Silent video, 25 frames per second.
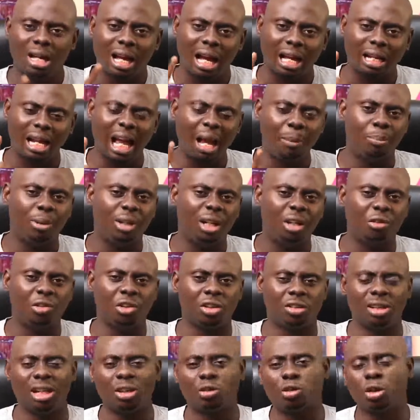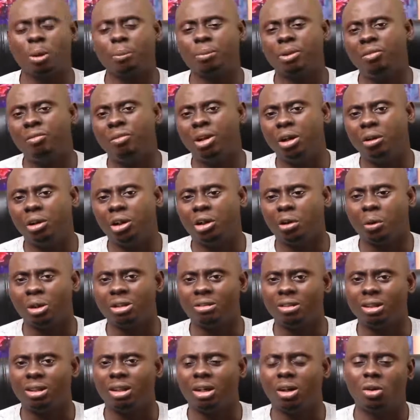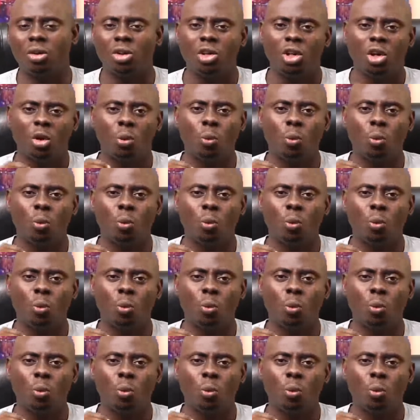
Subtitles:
And I believe she said something very critical.